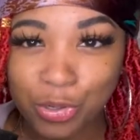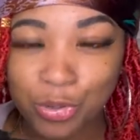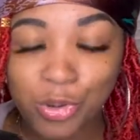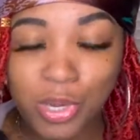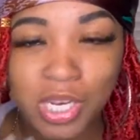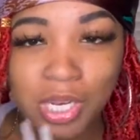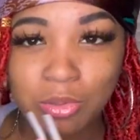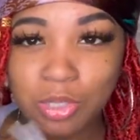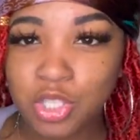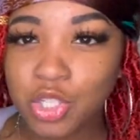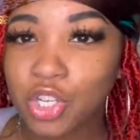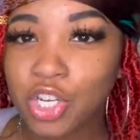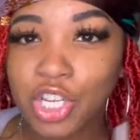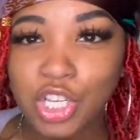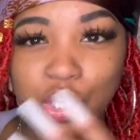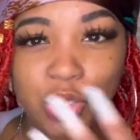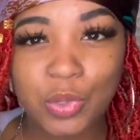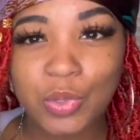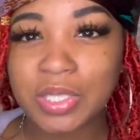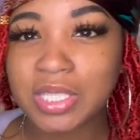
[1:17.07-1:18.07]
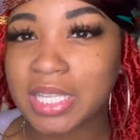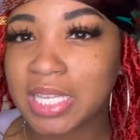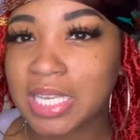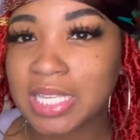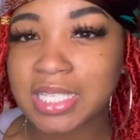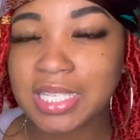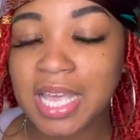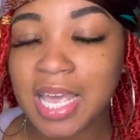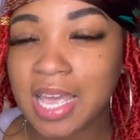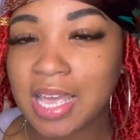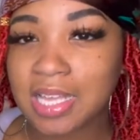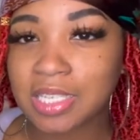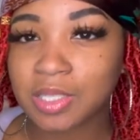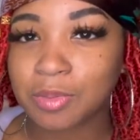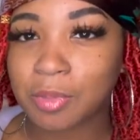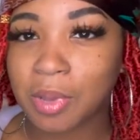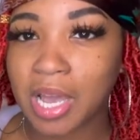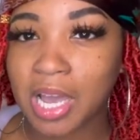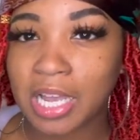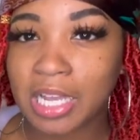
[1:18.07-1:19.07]
And I'm just going to use this as
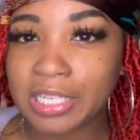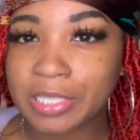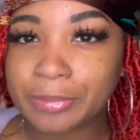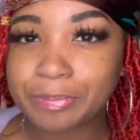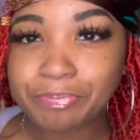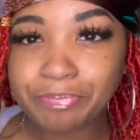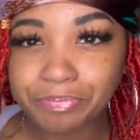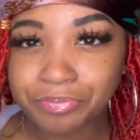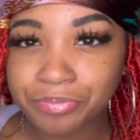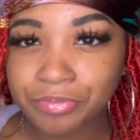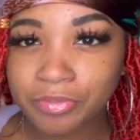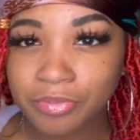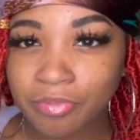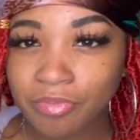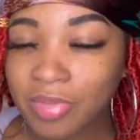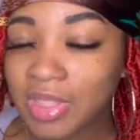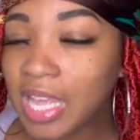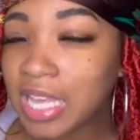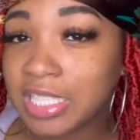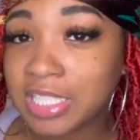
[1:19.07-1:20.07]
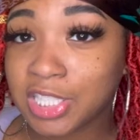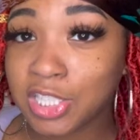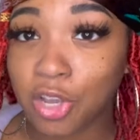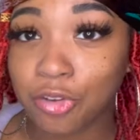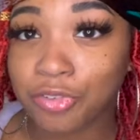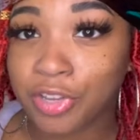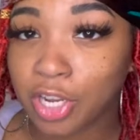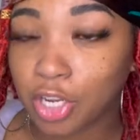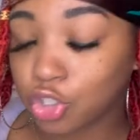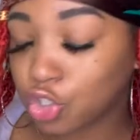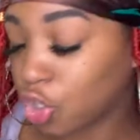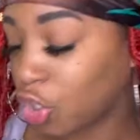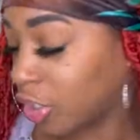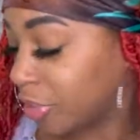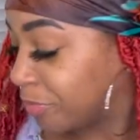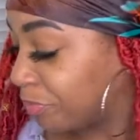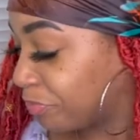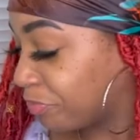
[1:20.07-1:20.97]
my self-care jar.